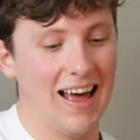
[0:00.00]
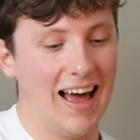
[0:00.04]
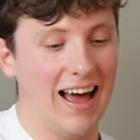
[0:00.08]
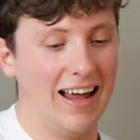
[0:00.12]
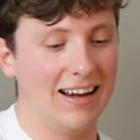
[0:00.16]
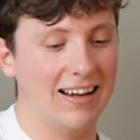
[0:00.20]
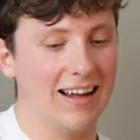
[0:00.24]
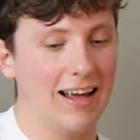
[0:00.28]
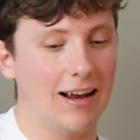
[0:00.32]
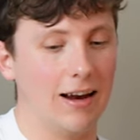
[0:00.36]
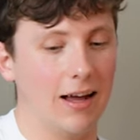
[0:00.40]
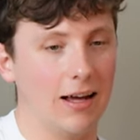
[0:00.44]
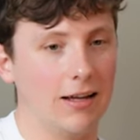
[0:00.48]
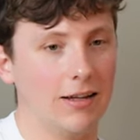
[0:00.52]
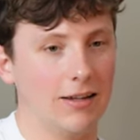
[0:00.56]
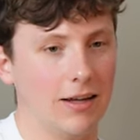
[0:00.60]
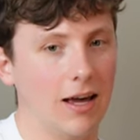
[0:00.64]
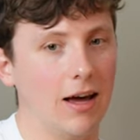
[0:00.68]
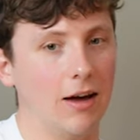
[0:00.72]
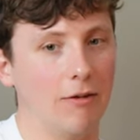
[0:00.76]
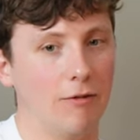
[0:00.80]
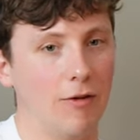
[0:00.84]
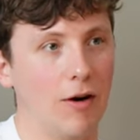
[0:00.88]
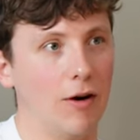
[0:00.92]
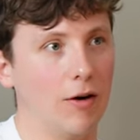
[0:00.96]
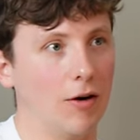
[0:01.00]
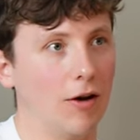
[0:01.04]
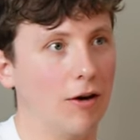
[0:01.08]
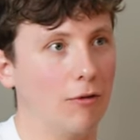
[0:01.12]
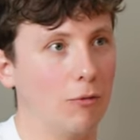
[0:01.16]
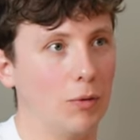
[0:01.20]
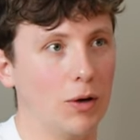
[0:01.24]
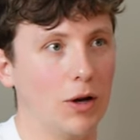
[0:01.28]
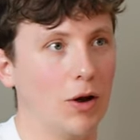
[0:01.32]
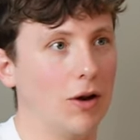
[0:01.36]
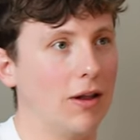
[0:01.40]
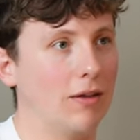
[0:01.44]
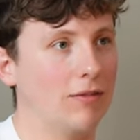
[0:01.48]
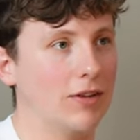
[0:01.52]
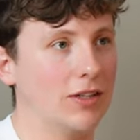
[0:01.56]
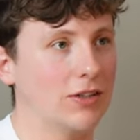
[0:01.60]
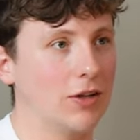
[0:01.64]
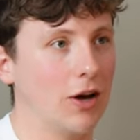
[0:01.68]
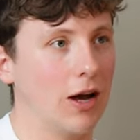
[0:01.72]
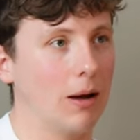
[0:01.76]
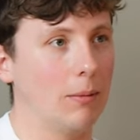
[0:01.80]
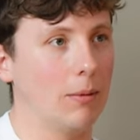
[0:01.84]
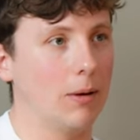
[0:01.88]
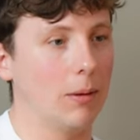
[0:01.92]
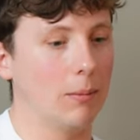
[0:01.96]
And they're like, yeah, fair enough. We don't have the
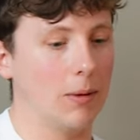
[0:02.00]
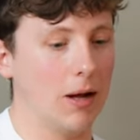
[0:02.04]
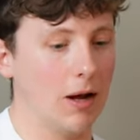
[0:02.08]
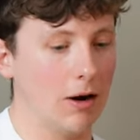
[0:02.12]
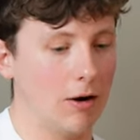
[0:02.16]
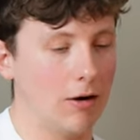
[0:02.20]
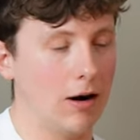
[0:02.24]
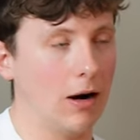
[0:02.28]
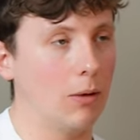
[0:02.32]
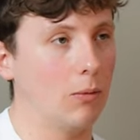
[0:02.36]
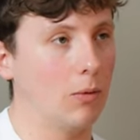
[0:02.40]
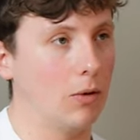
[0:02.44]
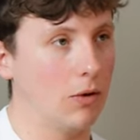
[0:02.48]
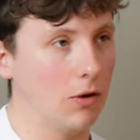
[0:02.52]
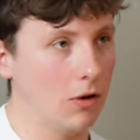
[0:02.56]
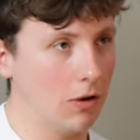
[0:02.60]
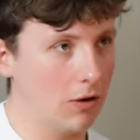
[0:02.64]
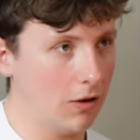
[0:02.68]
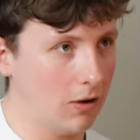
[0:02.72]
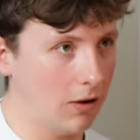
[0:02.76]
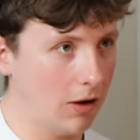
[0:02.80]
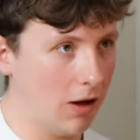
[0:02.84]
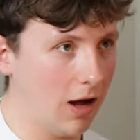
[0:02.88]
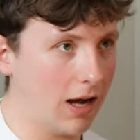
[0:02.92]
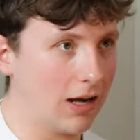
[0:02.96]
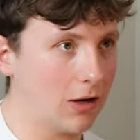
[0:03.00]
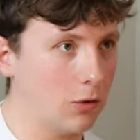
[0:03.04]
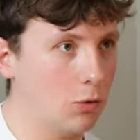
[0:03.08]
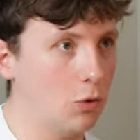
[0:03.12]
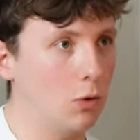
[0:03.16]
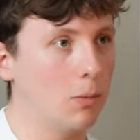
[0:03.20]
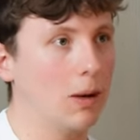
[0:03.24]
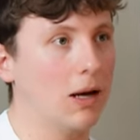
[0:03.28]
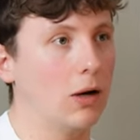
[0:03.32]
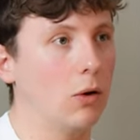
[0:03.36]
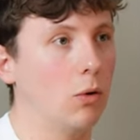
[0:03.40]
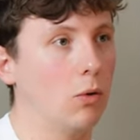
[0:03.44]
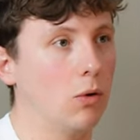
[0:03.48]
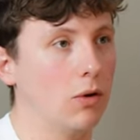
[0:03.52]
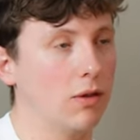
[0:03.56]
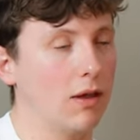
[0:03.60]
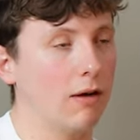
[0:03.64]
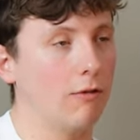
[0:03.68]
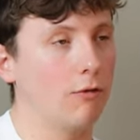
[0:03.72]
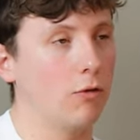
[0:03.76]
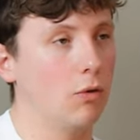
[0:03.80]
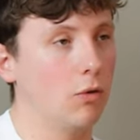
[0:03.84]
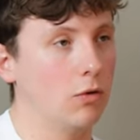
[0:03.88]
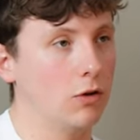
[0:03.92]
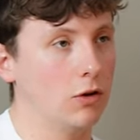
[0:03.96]
time. And I'm like, all right, well, look, I can automate all of
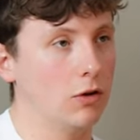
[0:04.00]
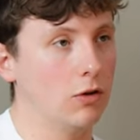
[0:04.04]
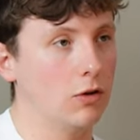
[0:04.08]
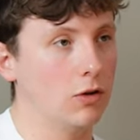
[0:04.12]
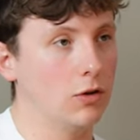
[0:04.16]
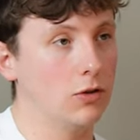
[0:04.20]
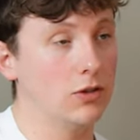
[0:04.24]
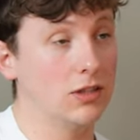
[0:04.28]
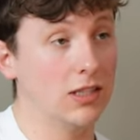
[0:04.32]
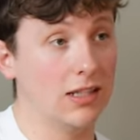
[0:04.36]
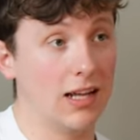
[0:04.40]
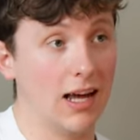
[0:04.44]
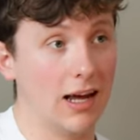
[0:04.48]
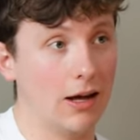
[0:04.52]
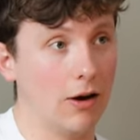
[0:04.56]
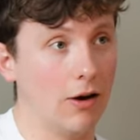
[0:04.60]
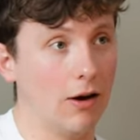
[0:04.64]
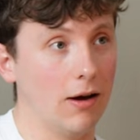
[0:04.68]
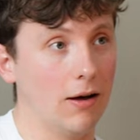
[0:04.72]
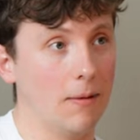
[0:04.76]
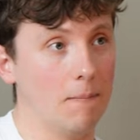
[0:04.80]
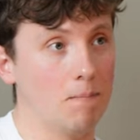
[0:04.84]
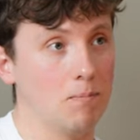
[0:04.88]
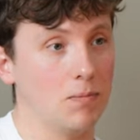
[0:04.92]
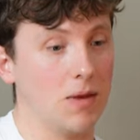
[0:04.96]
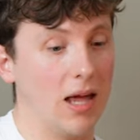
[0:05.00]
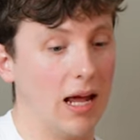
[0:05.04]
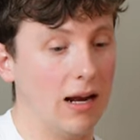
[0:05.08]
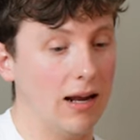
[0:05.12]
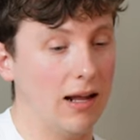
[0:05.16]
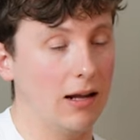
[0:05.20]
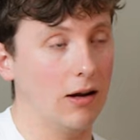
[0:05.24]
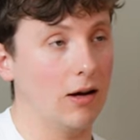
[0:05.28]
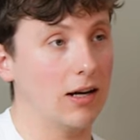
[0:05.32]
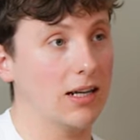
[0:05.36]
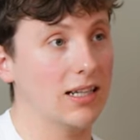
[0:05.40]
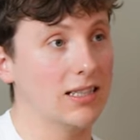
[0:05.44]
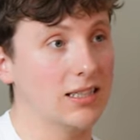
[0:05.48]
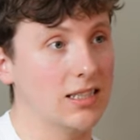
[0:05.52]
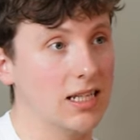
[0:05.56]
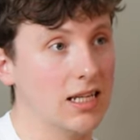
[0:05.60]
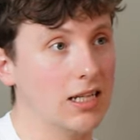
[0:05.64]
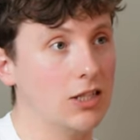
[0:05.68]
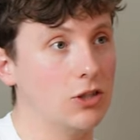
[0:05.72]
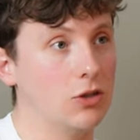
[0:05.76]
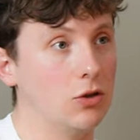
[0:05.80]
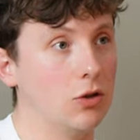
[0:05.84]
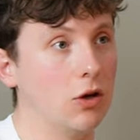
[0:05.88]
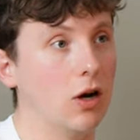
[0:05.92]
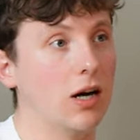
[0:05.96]
that for you using AI. And then I can
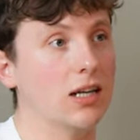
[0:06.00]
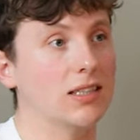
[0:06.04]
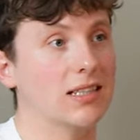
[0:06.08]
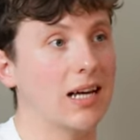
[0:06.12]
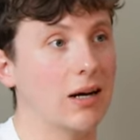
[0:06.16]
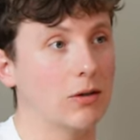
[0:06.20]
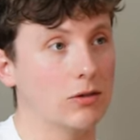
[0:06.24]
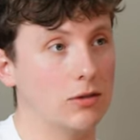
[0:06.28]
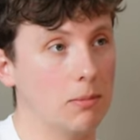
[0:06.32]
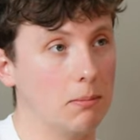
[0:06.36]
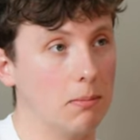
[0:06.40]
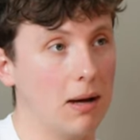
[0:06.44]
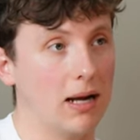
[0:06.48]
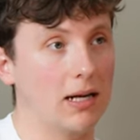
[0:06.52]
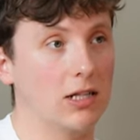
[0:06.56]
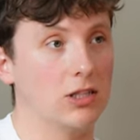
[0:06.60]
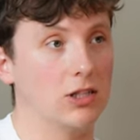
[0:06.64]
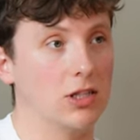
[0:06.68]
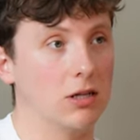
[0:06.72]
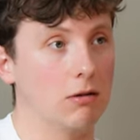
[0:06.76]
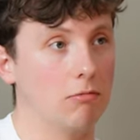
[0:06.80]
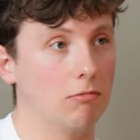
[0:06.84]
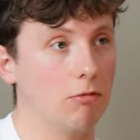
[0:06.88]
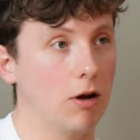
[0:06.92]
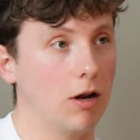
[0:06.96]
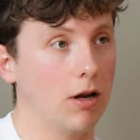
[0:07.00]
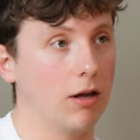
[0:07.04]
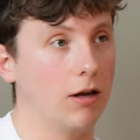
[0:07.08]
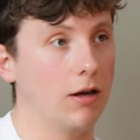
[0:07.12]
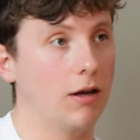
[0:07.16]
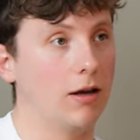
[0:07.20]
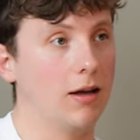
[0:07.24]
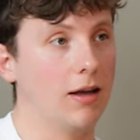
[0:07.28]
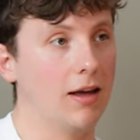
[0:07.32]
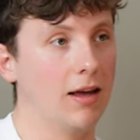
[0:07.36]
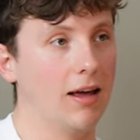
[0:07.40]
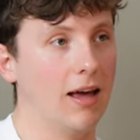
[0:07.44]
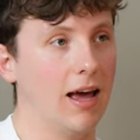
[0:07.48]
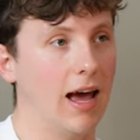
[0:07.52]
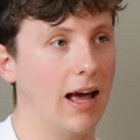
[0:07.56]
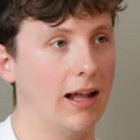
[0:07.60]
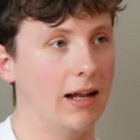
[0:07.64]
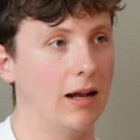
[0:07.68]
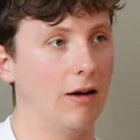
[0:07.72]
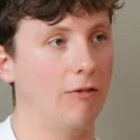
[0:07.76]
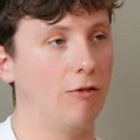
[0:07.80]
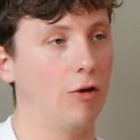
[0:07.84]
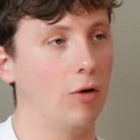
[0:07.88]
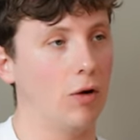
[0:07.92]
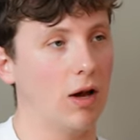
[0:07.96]
teach you guys how to manage it and run it.
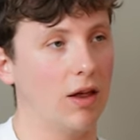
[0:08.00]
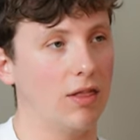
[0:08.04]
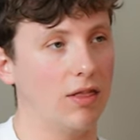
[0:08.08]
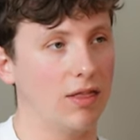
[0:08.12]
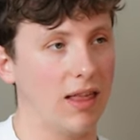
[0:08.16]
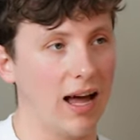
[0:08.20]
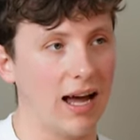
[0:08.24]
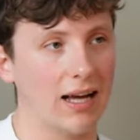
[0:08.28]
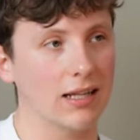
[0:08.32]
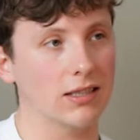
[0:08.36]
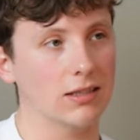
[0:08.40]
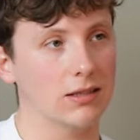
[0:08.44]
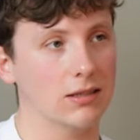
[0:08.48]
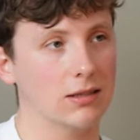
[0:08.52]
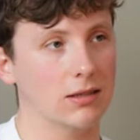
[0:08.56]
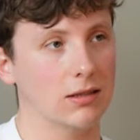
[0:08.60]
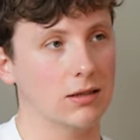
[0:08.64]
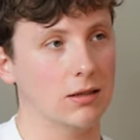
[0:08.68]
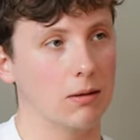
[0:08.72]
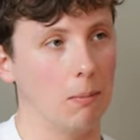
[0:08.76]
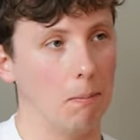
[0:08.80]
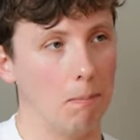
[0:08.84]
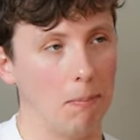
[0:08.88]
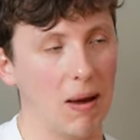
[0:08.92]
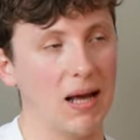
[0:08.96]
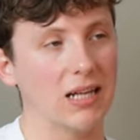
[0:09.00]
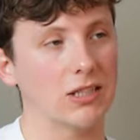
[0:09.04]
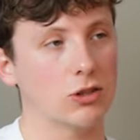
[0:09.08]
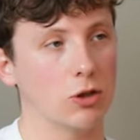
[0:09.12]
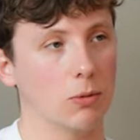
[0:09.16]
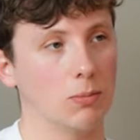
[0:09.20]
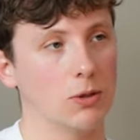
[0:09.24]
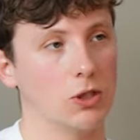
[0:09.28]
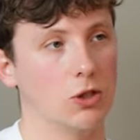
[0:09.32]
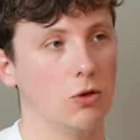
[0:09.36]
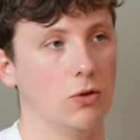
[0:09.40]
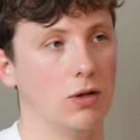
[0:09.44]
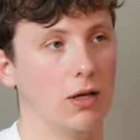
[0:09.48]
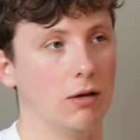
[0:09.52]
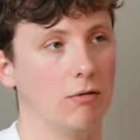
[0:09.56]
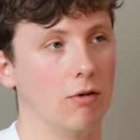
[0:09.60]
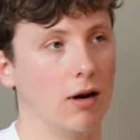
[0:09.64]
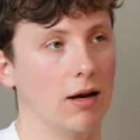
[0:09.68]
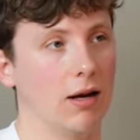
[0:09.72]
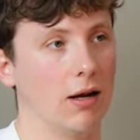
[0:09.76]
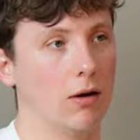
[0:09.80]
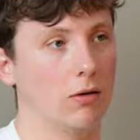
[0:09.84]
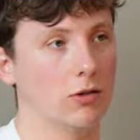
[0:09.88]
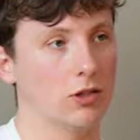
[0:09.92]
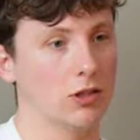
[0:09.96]
And I feel like that's the best opportunity
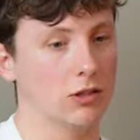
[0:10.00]
right now.